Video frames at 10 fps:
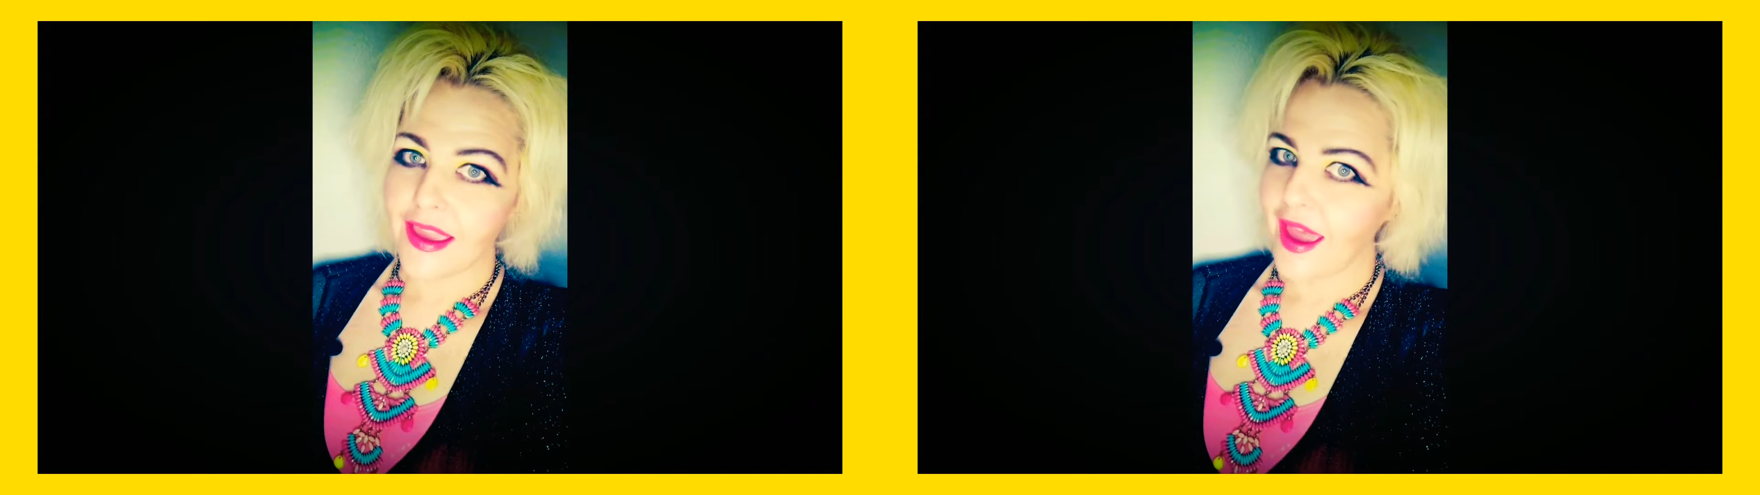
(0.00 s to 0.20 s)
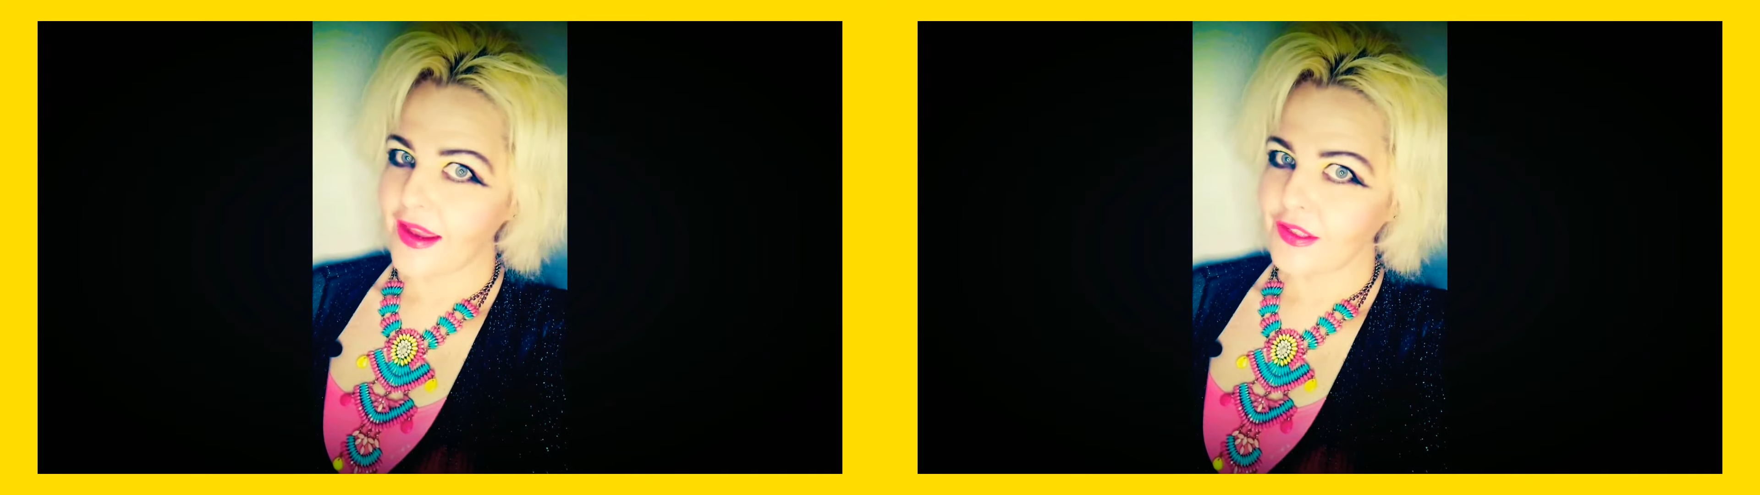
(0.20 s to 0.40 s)

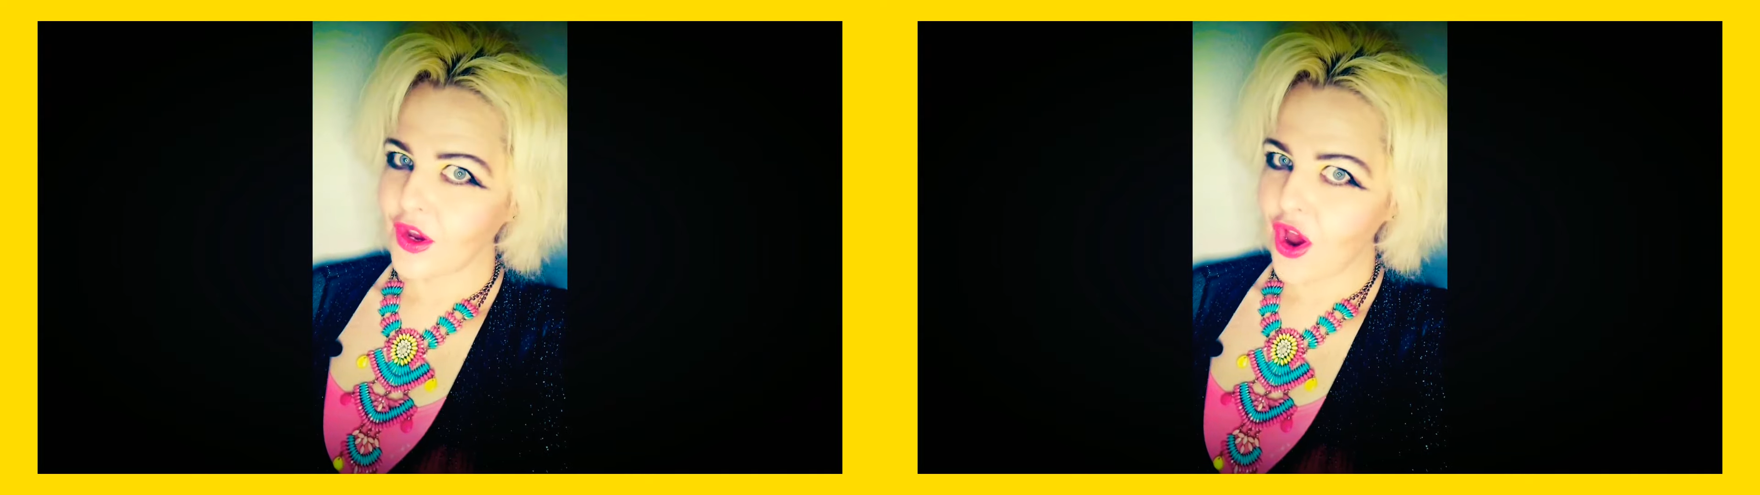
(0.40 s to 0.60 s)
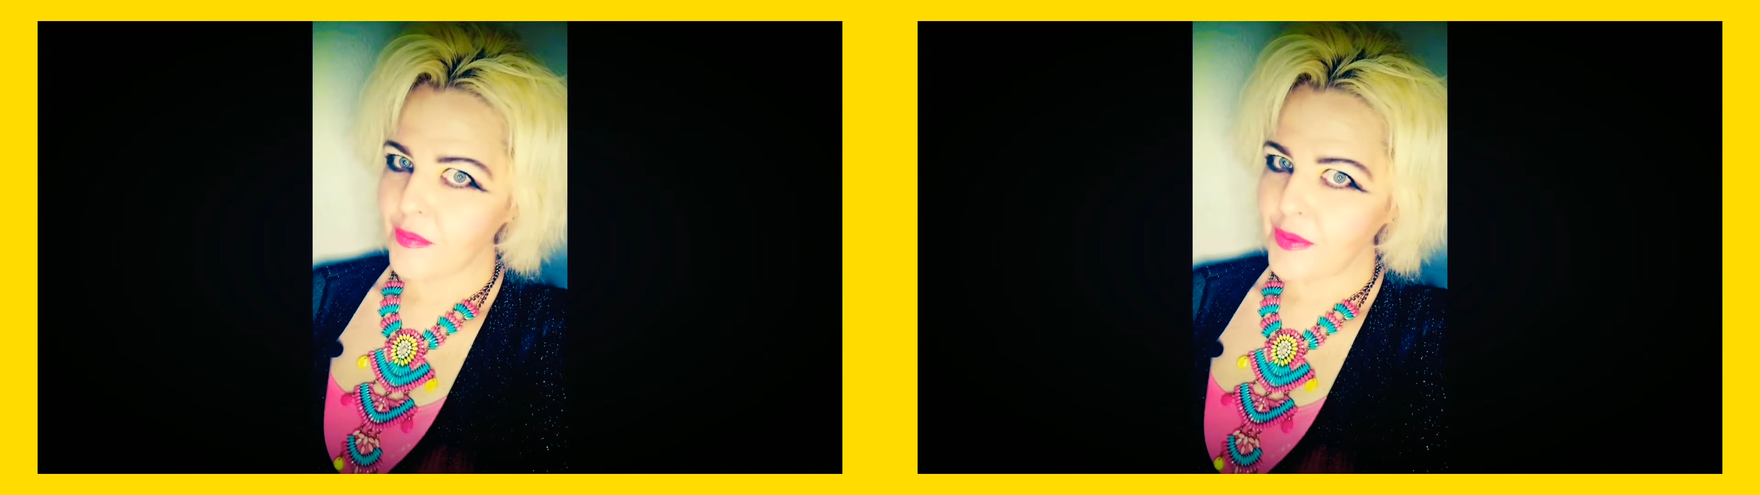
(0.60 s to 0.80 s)
and
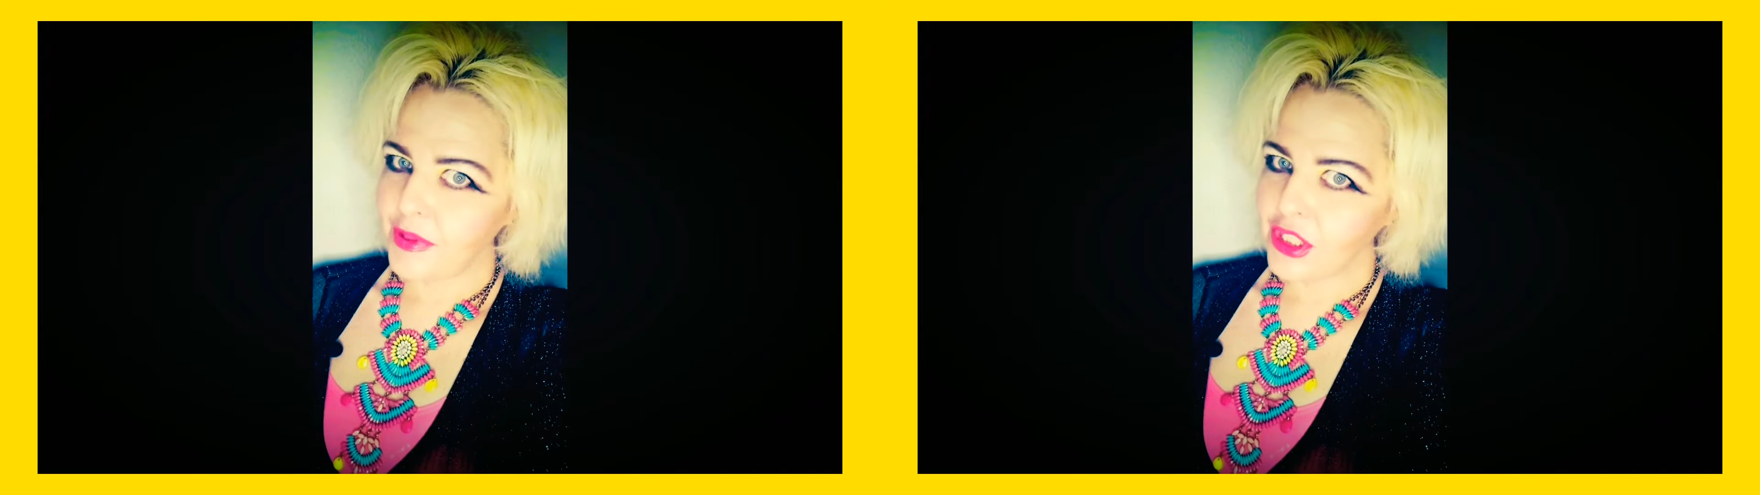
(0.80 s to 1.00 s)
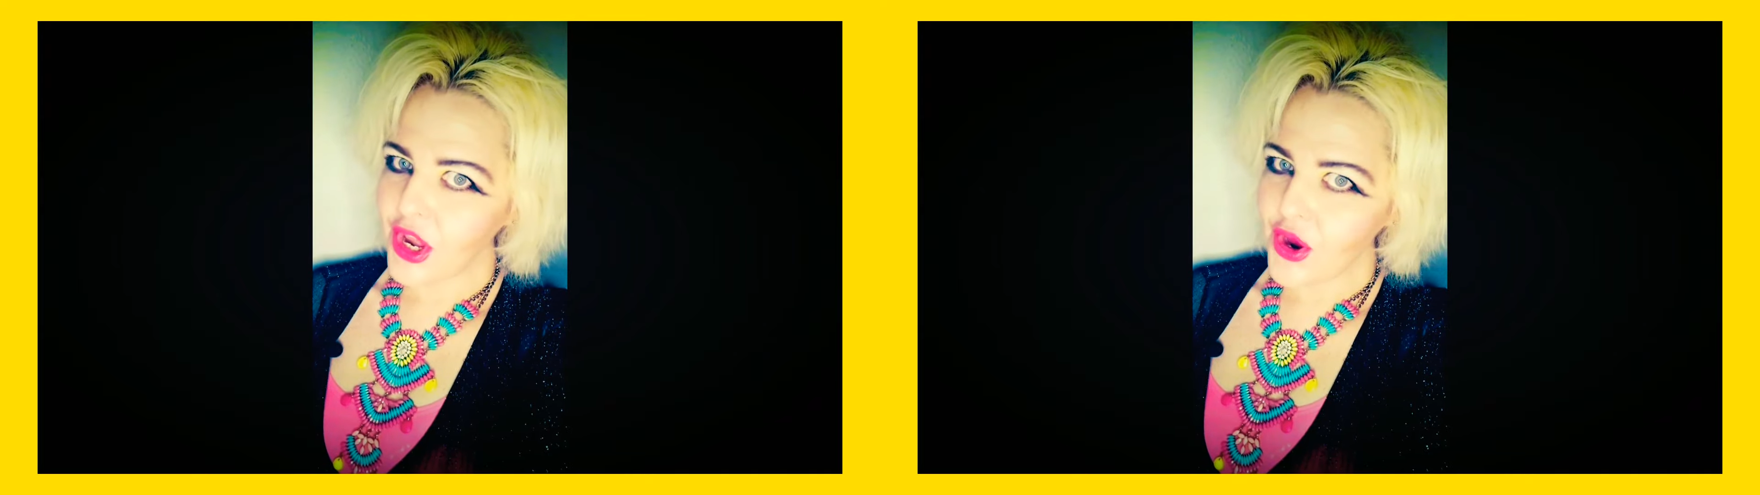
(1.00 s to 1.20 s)
comment
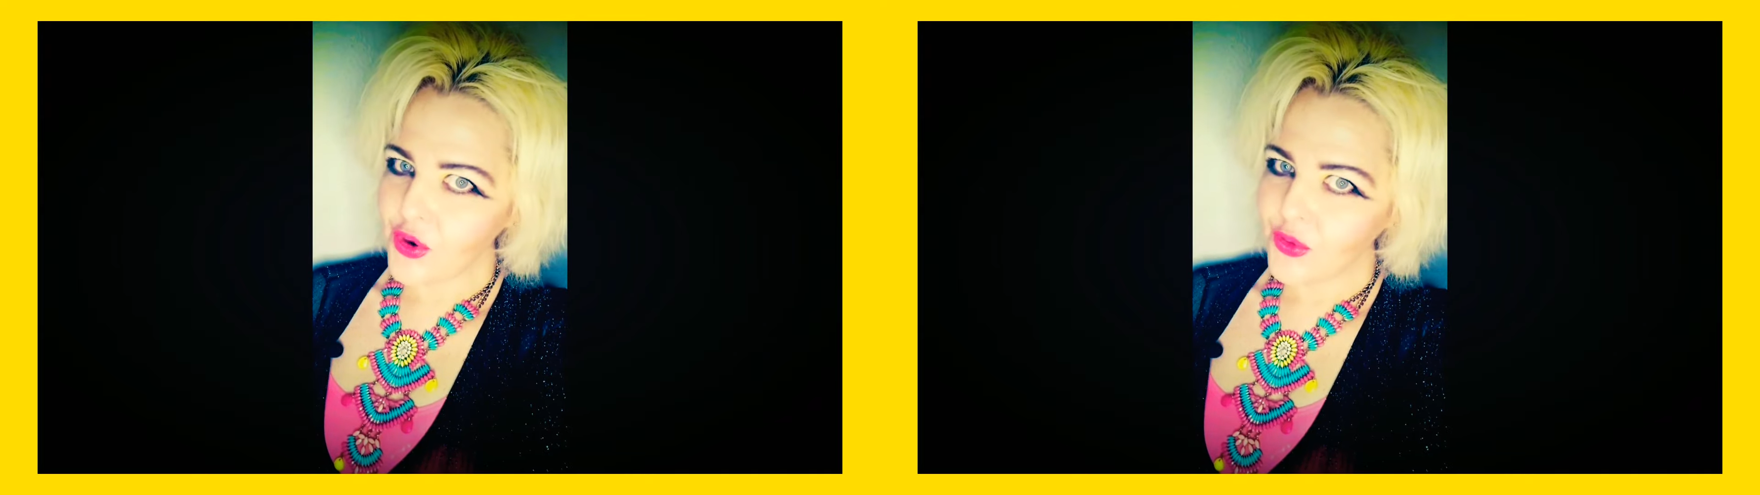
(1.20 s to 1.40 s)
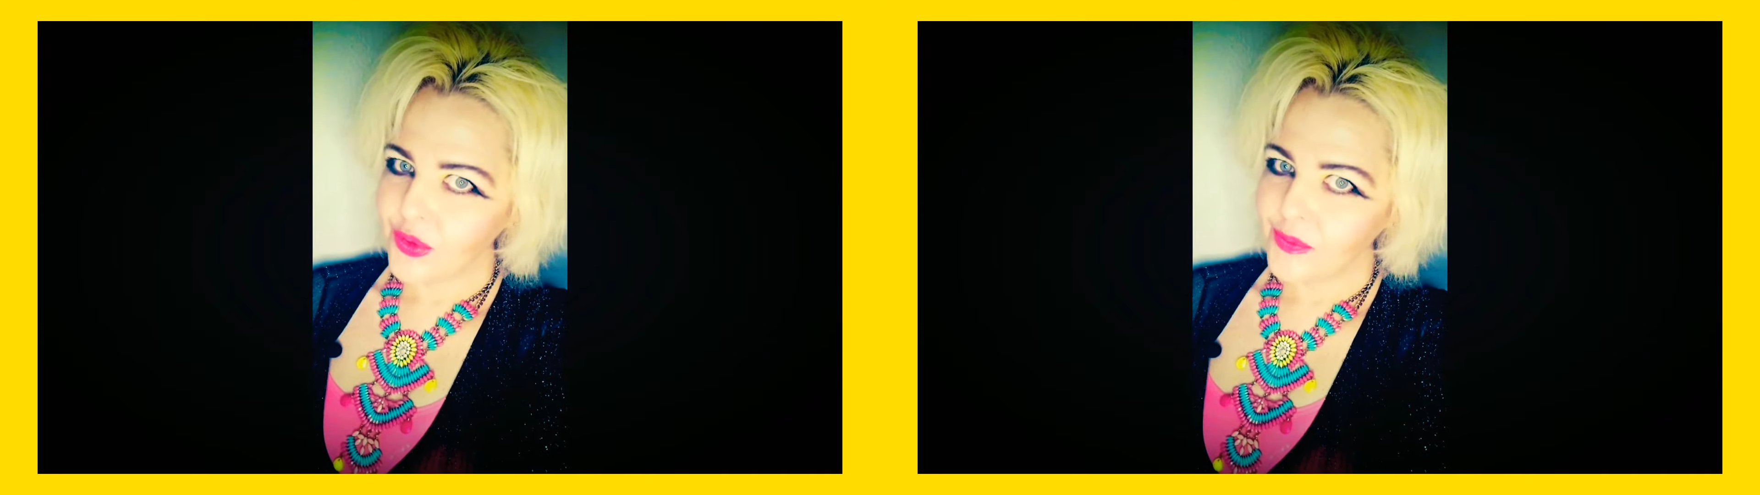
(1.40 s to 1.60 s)
below.